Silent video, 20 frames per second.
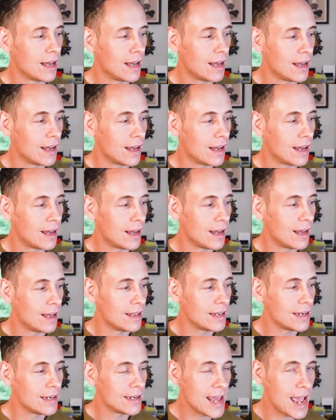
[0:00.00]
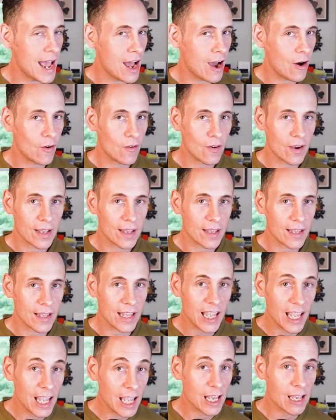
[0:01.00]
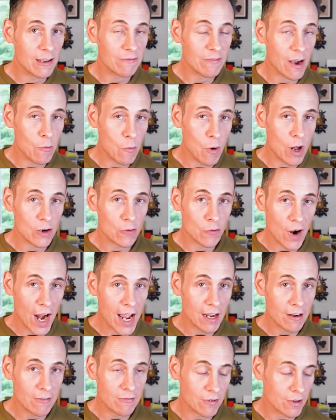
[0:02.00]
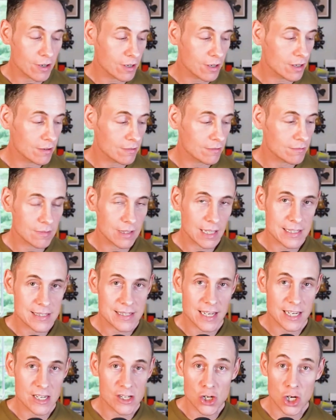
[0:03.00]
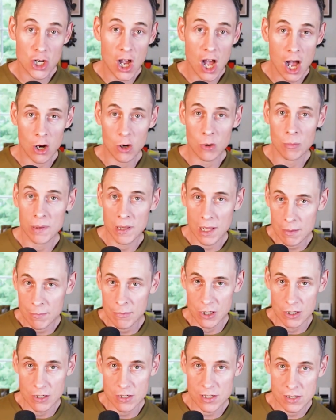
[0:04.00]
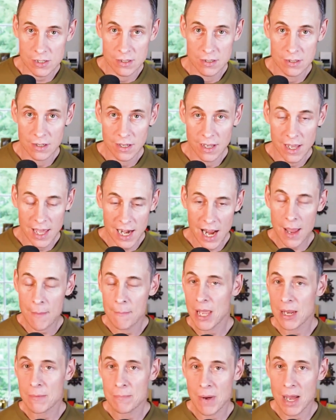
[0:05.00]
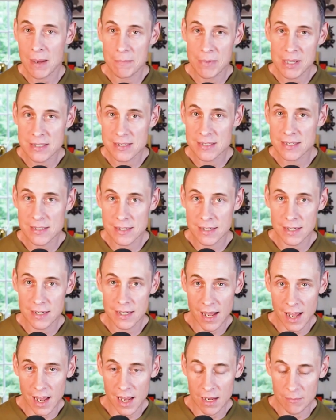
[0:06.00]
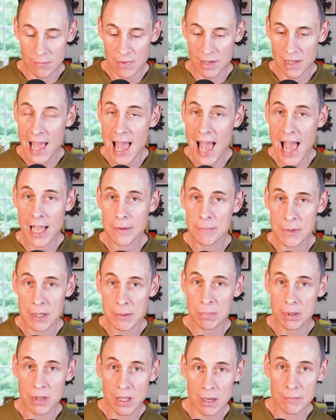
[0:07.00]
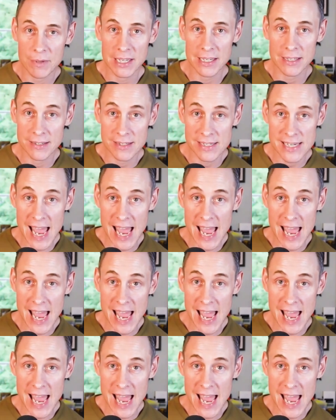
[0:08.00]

Uh, now, if I want to rank for, let's say, Chicago plumbers, and I made my business name Acme Plumbing mm-hmm.